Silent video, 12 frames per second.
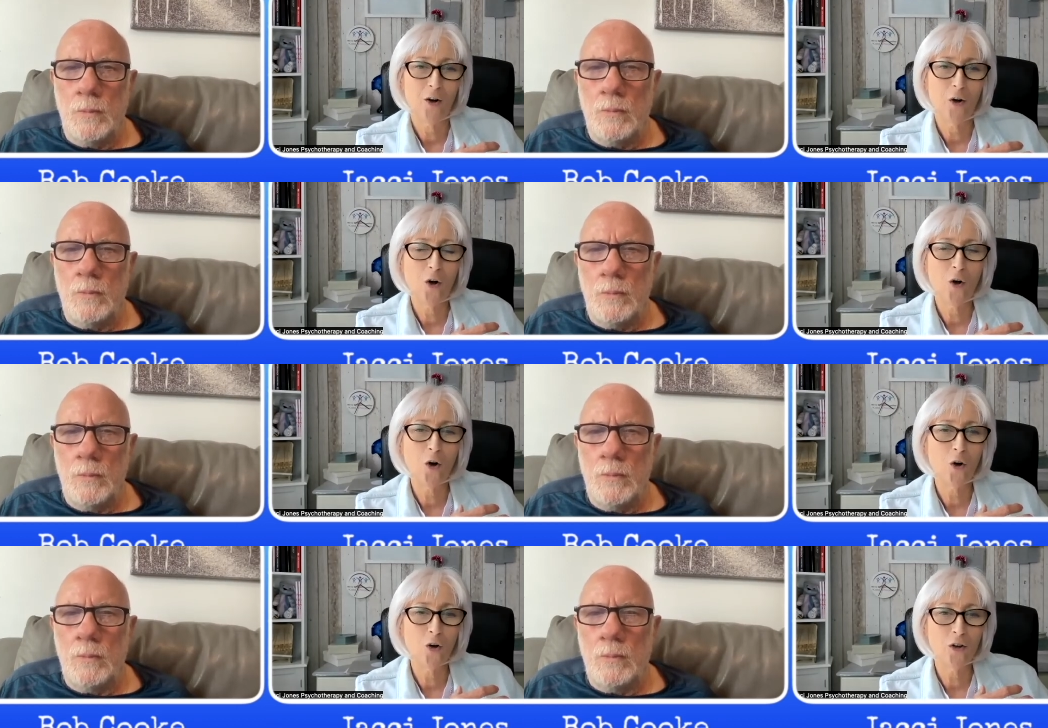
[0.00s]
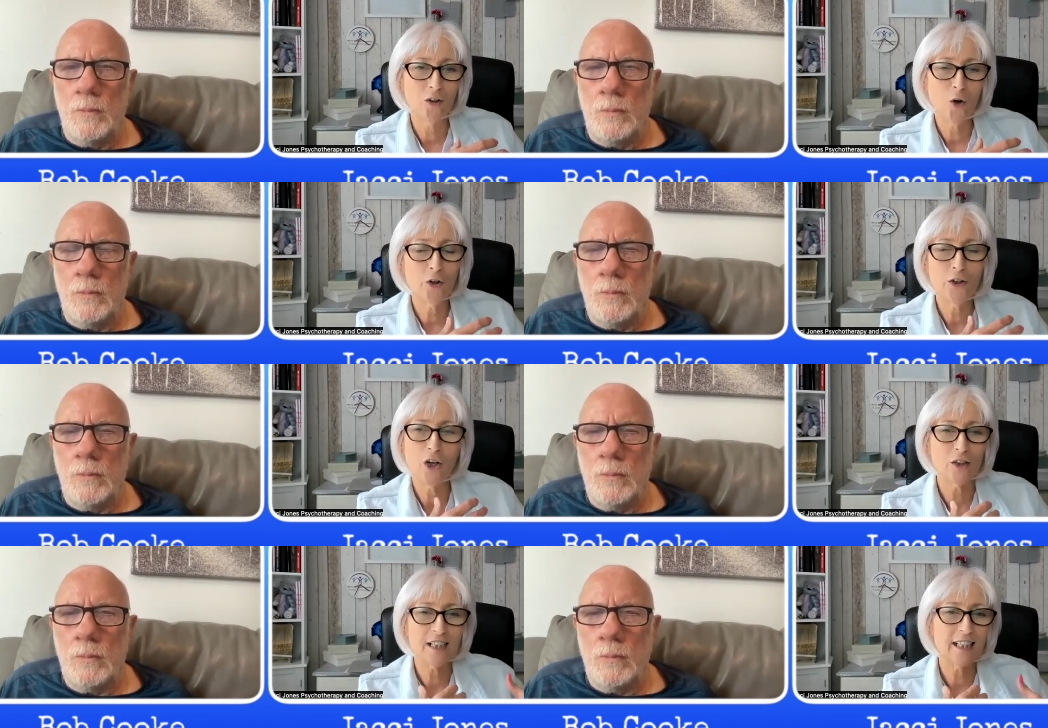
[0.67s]
Speaker 1: or mm-hmm. or
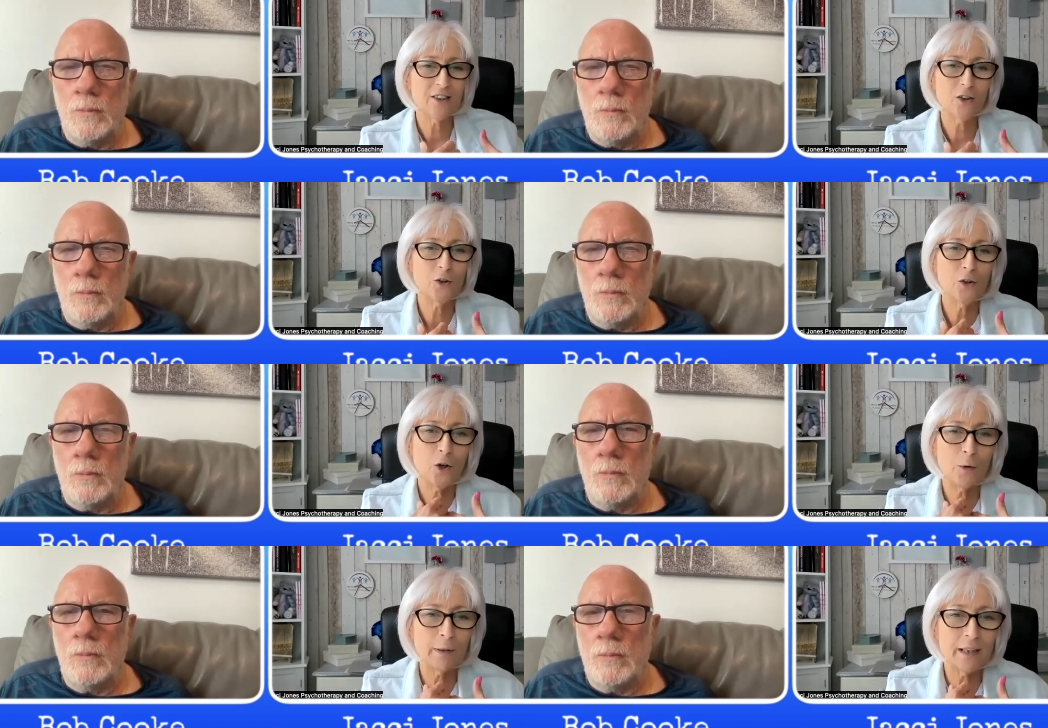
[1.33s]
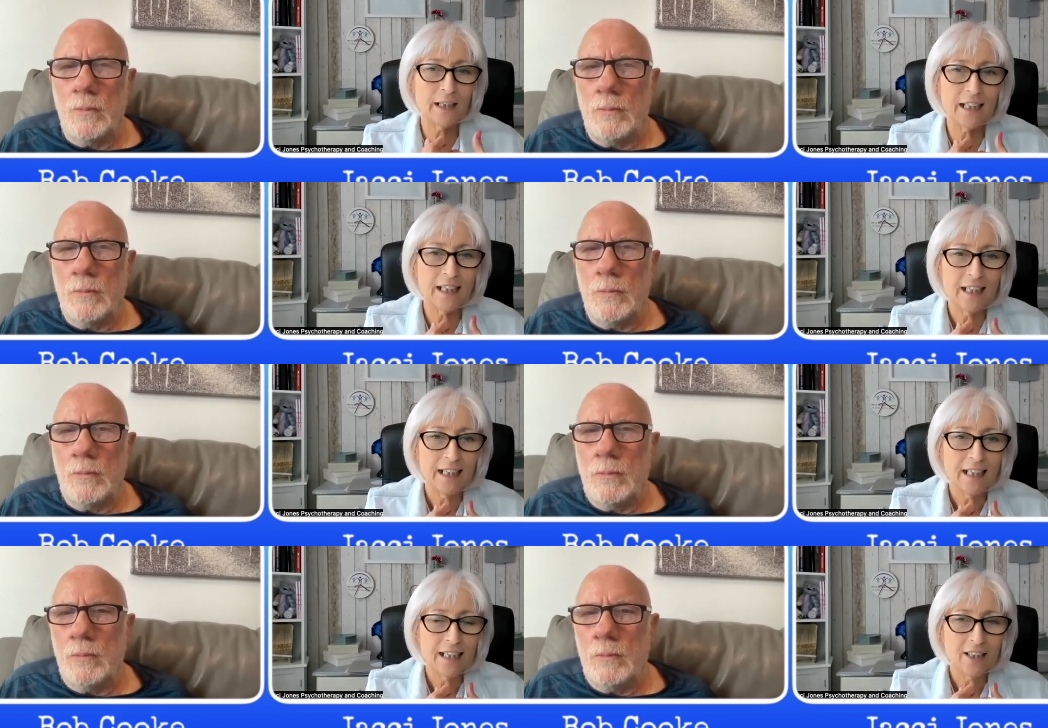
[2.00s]
not i don't know but it
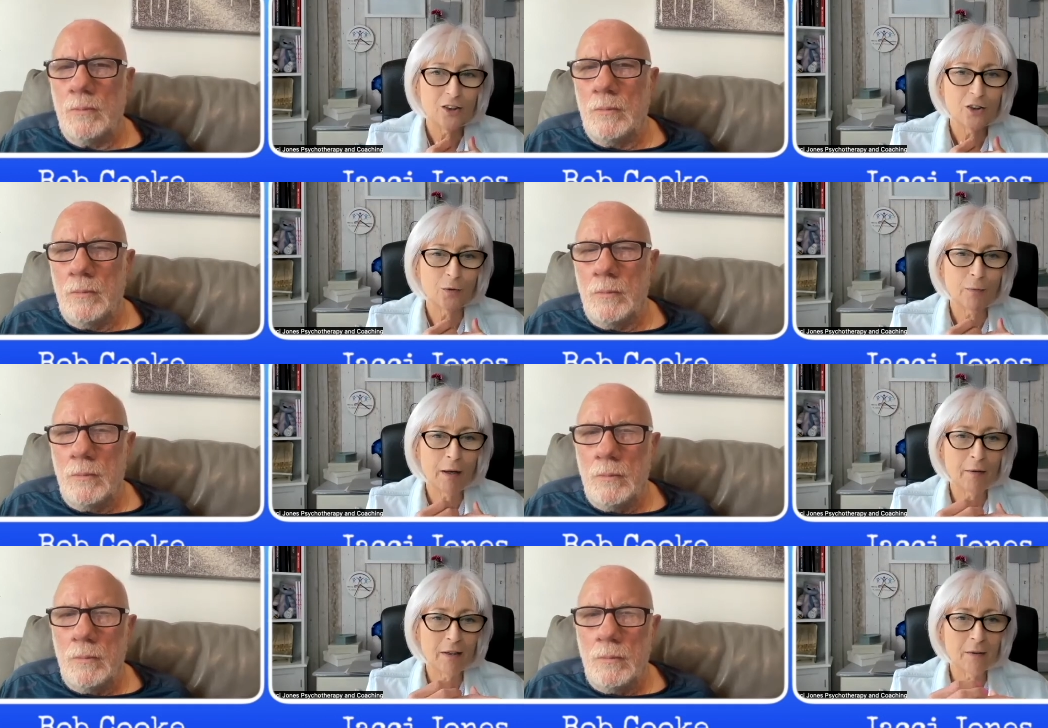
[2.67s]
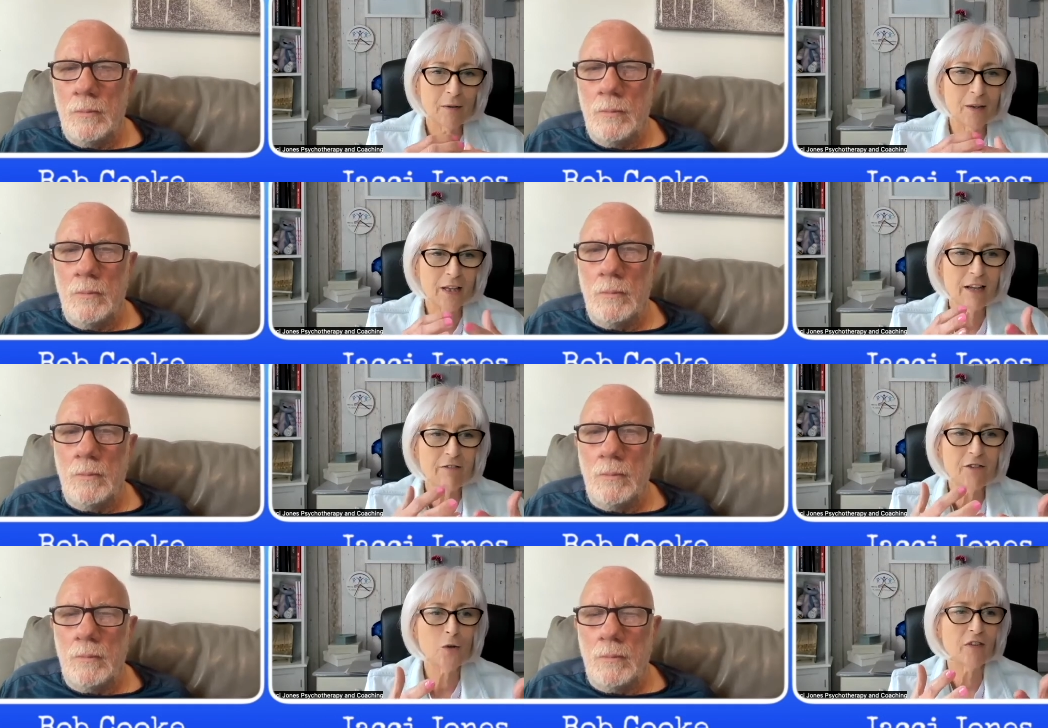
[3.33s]
you know if
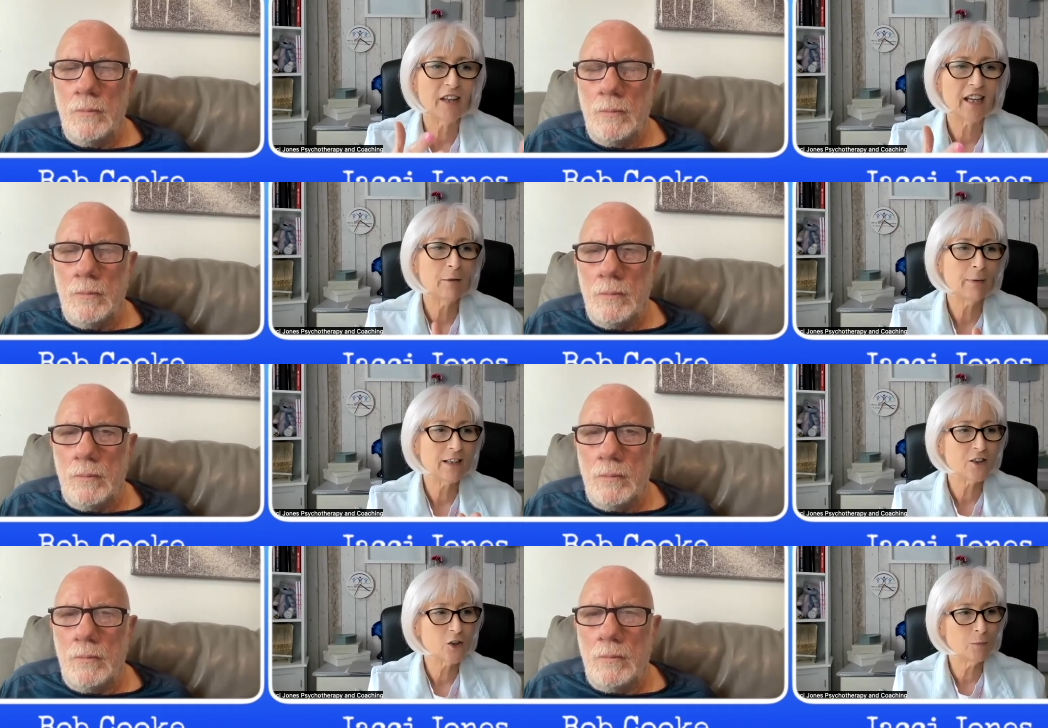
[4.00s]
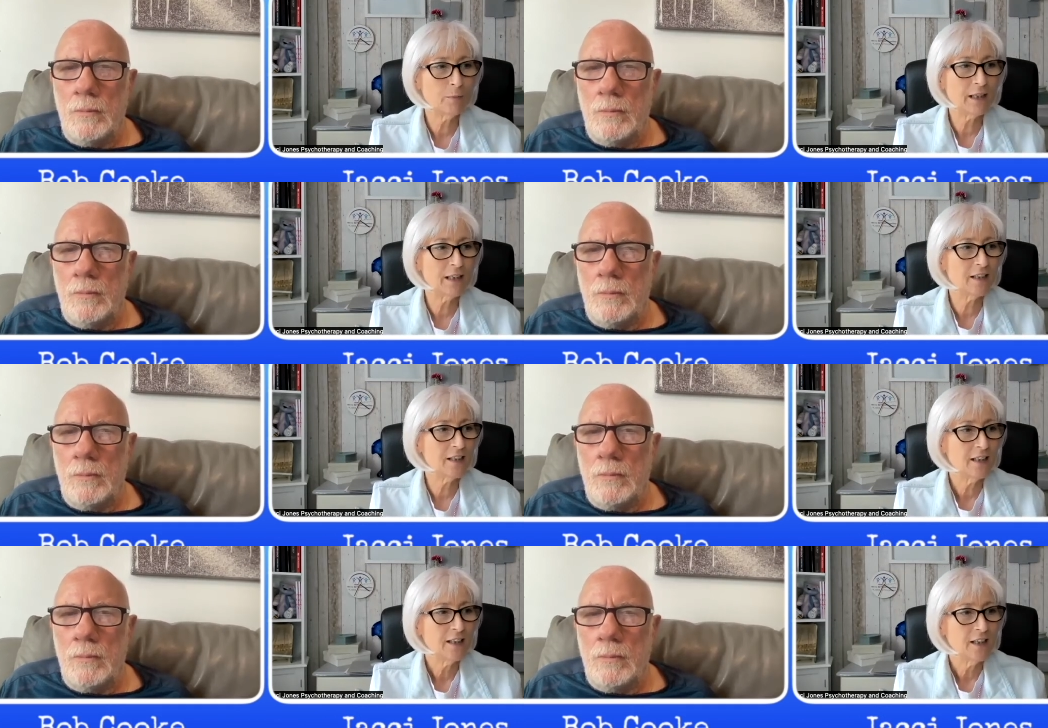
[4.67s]
you think about somebody that
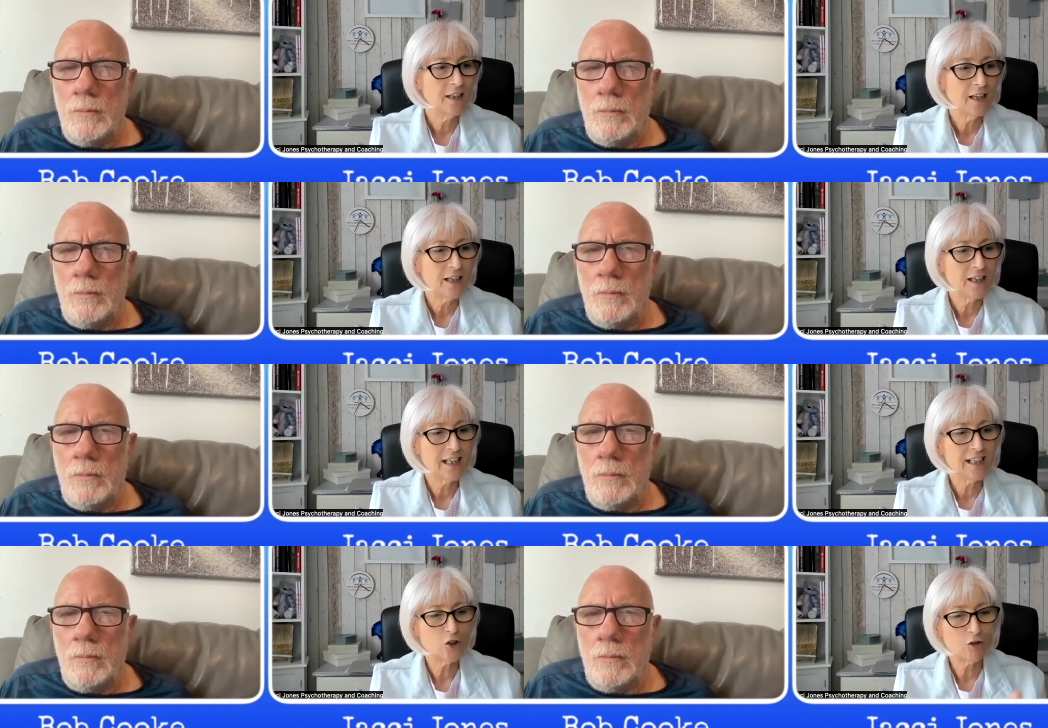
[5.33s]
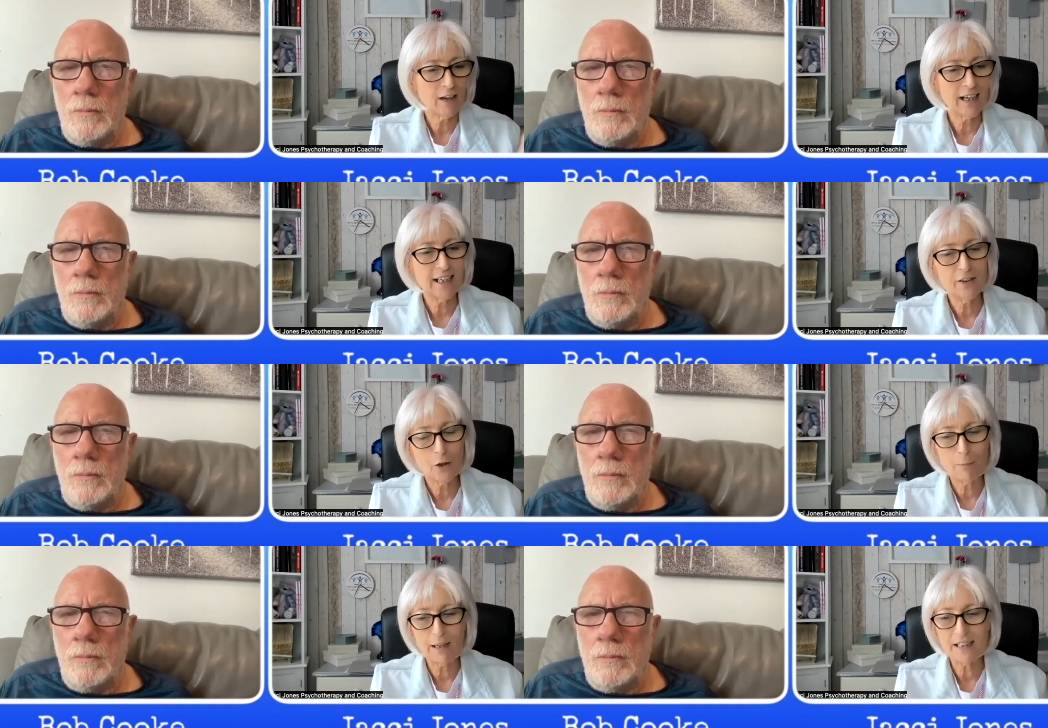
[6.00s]
is trying their
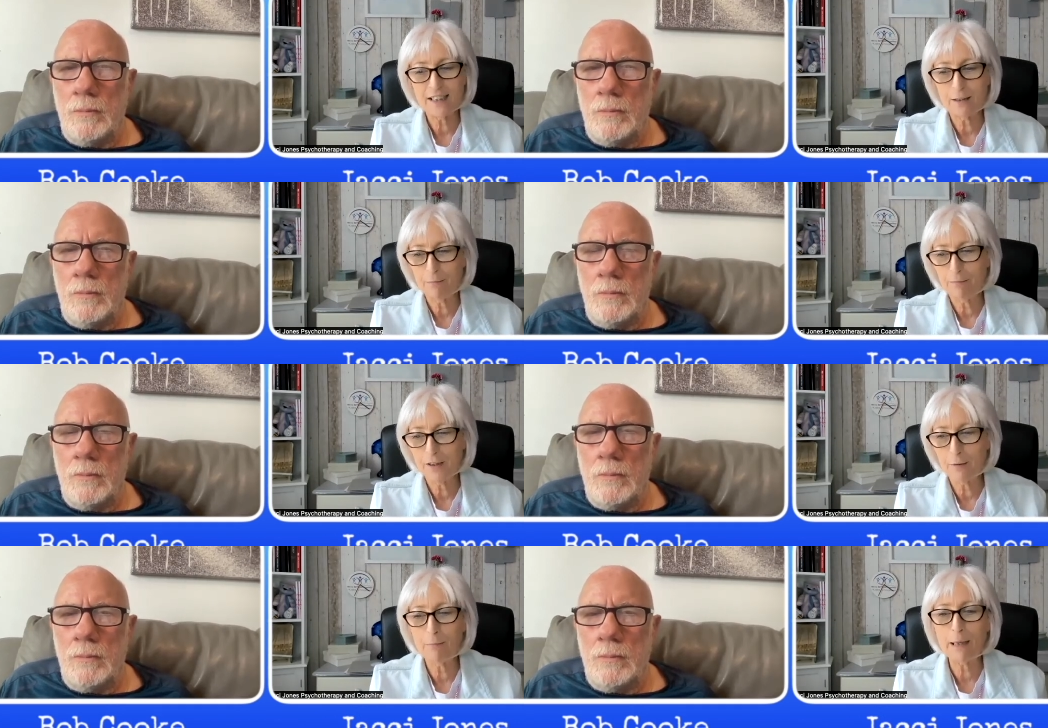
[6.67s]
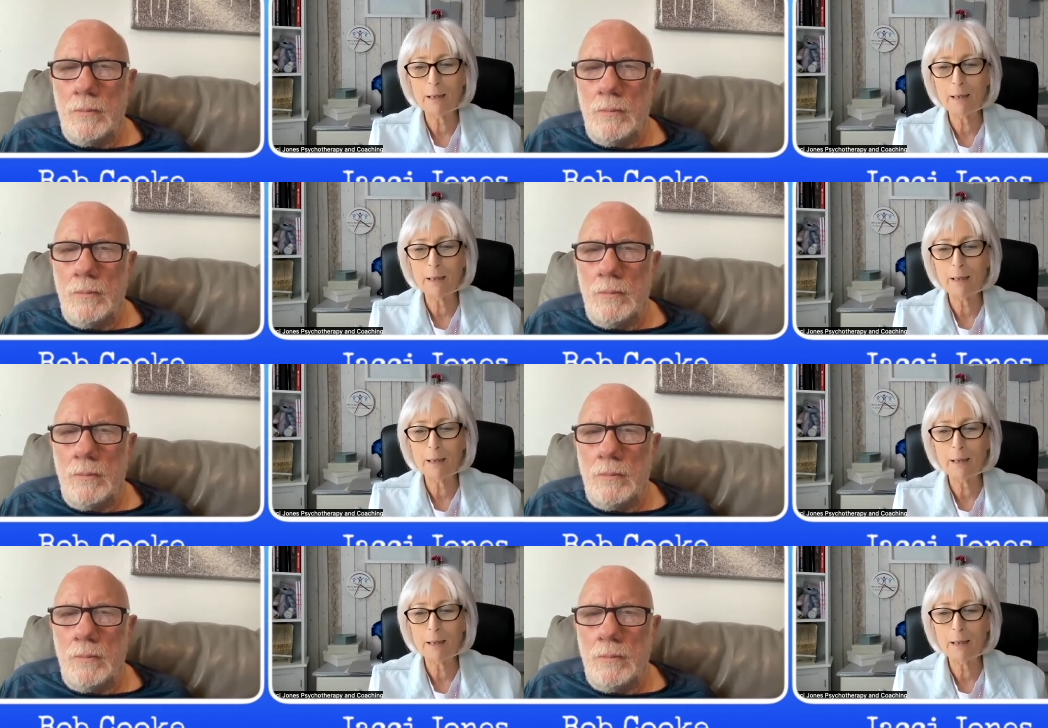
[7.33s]
best to, to be